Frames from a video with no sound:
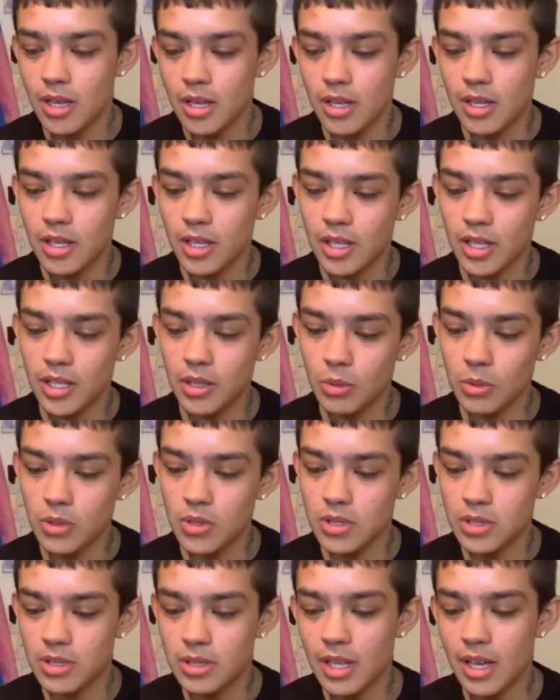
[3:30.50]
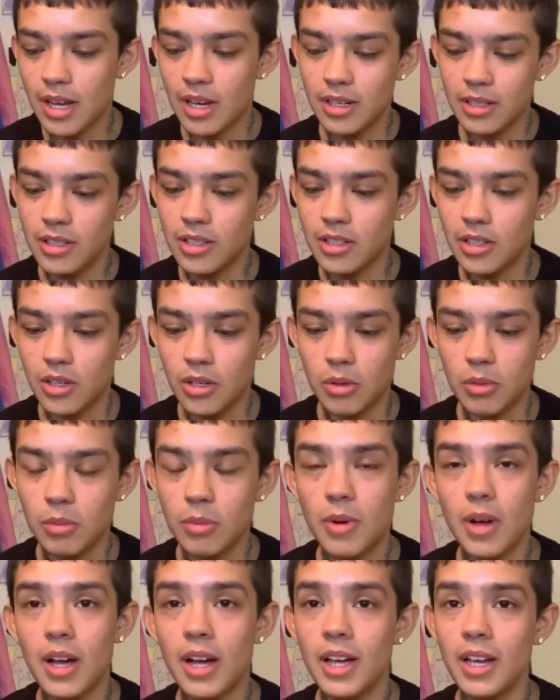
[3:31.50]
it was that,
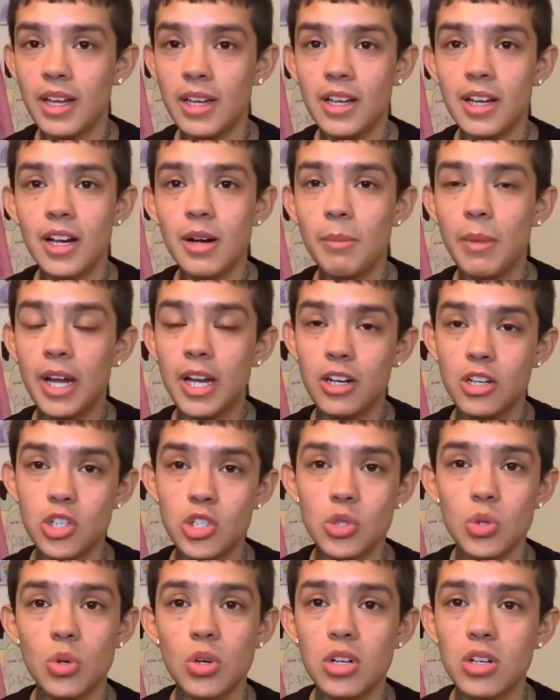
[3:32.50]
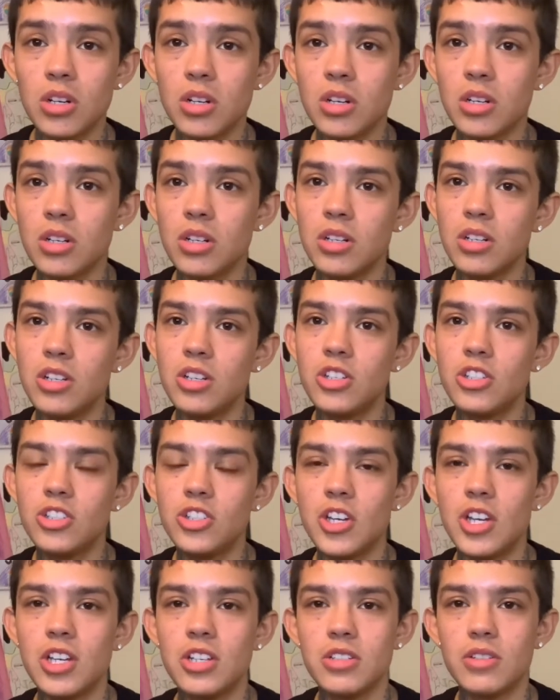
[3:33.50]
I cut my hair shorter,
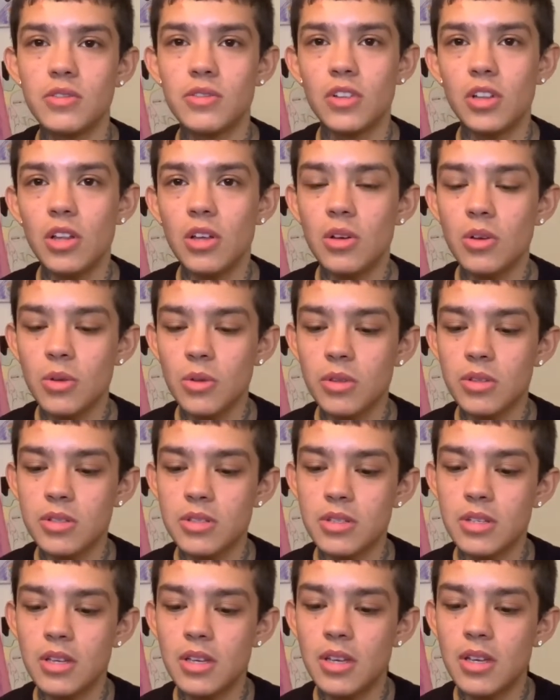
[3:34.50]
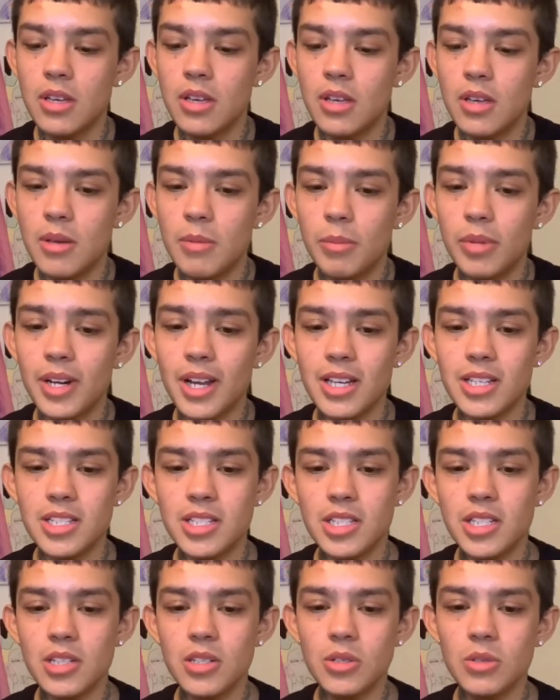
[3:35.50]
change of clothes, but I
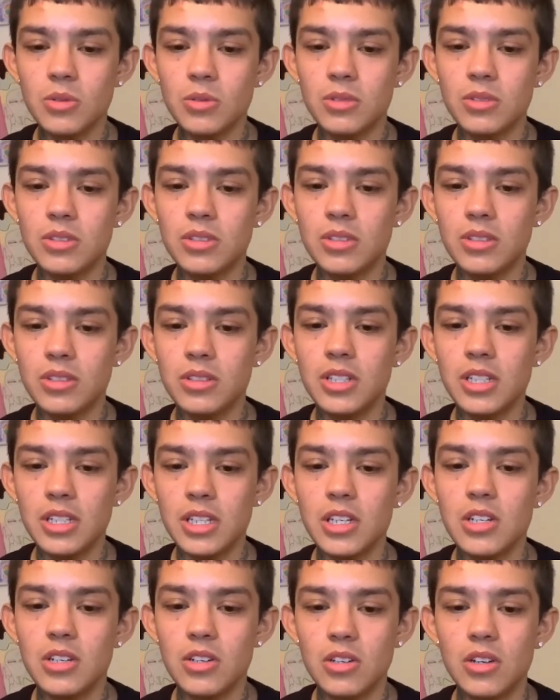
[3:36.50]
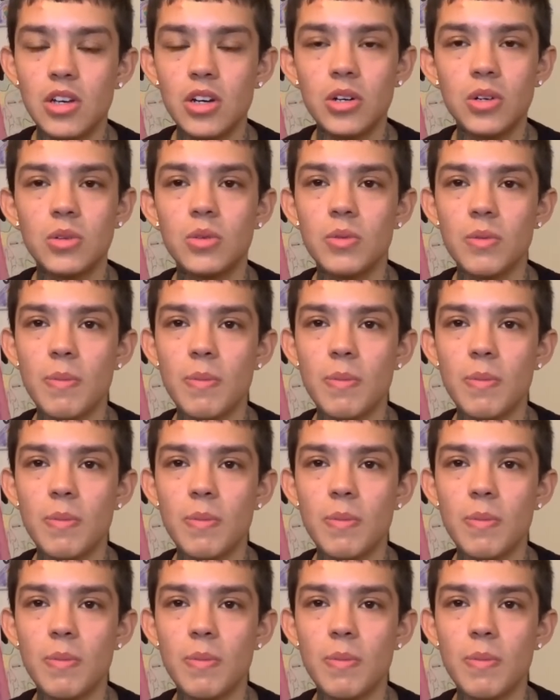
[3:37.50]
still didn't know,